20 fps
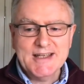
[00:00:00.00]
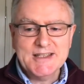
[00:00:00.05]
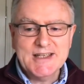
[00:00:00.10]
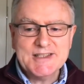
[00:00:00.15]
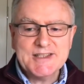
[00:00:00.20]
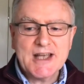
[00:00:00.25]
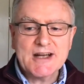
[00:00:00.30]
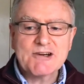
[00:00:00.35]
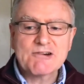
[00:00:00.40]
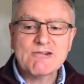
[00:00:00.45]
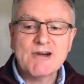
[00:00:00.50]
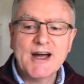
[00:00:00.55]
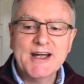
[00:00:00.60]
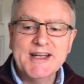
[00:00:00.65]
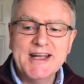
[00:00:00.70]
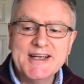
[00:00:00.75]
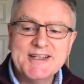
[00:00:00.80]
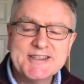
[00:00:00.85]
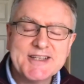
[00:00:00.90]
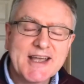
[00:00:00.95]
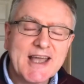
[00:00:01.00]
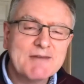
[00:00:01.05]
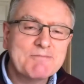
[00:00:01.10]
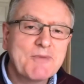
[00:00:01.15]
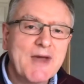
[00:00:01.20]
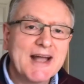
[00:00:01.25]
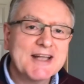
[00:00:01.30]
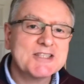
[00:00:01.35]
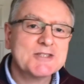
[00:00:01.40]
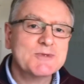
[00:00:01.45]
Dear Zechariah needed to get
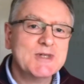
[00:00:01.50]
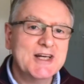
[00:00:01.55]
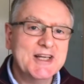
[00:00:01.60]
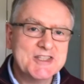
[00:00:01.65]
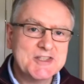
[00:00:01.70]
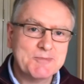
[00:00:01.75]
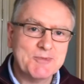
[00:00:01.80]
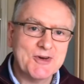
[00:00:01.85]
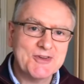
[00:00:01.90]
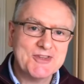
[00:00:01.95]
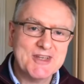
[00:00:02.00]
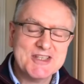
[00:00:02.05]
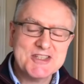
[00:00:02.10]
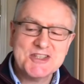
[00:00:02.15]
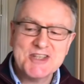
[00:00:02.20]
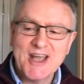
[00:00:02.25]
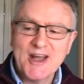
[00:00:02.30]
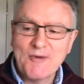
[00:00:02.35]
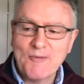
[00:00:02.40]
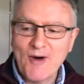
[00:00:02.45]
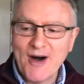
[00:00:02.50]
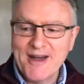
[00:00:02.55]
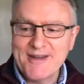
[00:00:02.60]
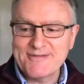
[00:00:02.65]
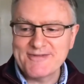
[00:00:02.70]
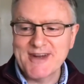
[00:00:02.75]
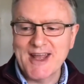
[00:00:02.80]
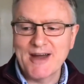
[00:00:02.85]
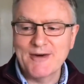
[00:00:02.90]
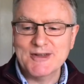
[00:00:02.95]
back to Elizabeth, his dear
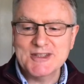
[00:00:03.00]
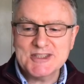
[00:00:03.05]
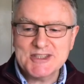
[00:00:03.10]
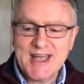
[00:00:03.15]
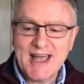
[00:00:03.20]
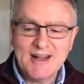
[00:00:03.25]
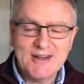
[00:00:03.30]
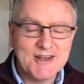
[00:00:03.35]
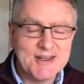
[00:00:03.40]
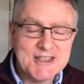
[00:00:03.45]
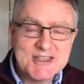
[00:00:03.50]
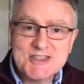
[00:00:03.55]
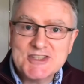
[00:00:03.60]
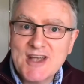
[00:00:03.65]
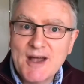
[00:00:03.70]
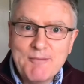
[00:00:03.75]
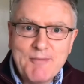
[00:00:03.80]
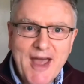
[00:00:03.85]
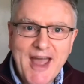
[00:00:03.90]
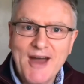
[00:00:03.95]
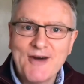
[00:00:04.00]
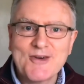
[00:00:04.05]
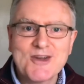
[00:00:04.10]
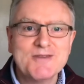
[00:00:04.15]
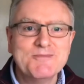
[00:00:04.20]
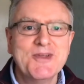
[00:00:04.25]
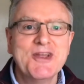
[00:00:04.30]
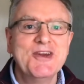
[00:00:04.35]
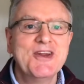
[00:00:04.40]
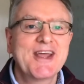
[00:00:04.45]
wife now, and tell her, somehow
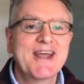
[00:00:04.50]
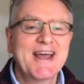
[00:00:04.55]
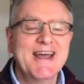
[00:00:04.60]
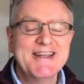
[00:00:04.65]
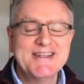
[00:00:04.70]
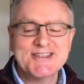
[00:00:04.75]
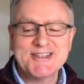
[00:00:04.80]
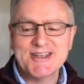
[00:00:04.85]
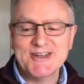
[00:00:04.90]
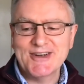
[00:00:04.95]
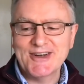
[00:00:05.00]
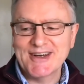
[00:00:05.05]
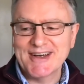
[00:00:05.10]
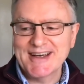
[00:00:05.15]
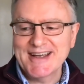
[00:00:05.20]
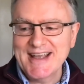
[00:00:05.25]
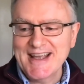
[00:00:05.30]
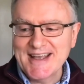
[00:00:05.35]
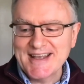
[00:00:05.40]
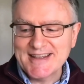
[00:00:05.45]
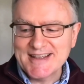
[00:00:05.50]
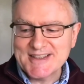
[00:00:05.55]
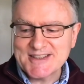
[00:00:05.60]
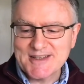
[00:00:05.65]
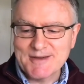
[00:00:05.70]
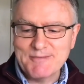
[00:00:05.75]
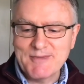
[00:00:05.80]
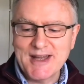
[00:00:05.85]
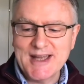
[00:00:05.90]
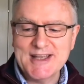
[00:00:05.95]
communicate to her
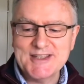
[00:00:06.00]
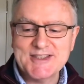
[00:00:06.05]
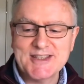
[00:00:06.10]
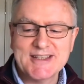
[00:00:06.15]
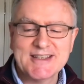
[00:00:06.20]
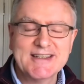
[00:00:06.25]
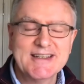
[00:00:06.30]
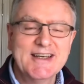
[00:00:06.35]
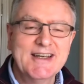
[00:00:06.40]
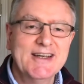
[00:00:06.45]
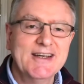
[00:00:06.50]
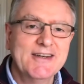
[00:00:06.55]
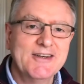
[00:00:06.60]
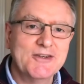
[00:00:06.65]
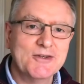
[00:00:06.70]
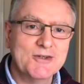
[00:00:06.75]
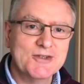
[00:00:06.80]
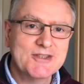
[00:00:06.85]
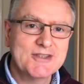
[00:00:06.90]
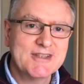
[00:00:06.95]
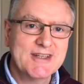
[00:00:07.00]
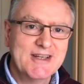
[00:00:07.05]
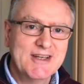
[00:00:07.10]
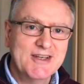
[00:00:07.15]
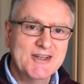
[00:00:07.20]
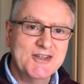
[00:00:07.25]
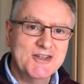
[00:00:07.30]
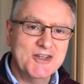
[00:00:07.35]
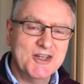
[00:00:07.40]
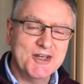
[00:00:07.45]
this amazing good
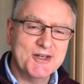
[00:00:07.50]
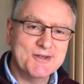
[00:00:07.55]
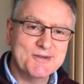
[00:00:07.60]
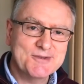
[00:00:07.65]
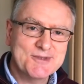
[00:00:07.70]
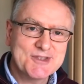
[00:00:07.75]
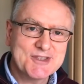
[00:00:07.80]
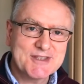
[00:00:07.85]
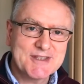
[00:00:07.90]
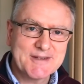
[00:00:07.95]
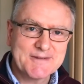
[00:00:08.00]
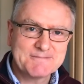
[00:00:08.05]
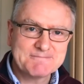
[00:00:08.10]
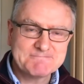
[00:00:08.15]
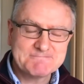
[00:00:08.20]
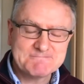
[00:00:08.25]
news.